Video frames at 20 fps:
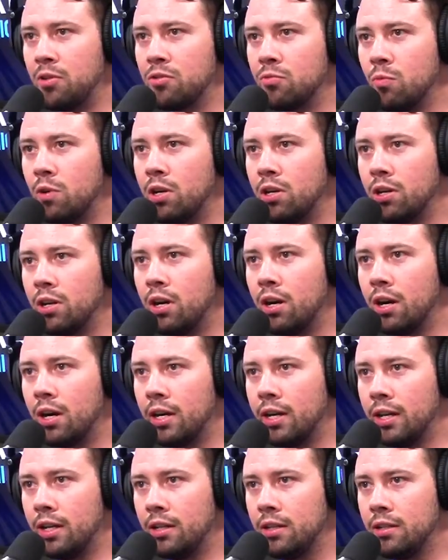there was one
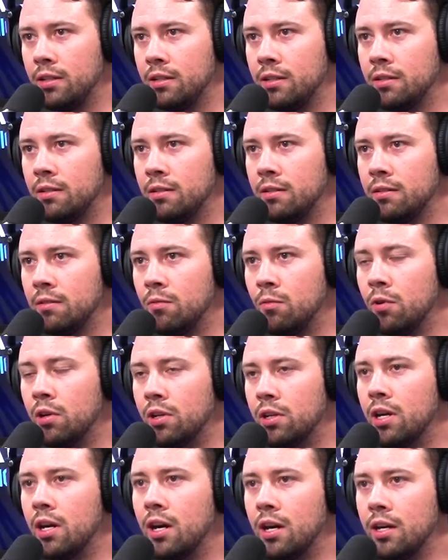car in it.
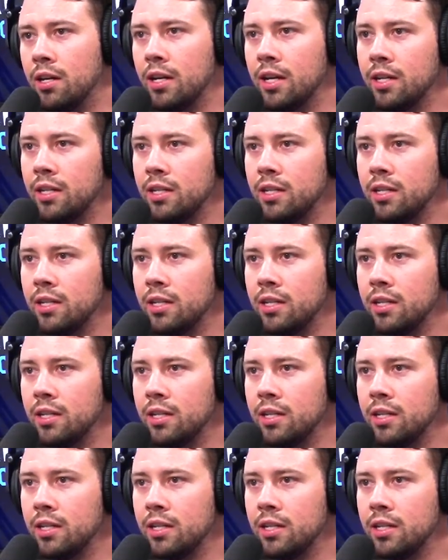One car in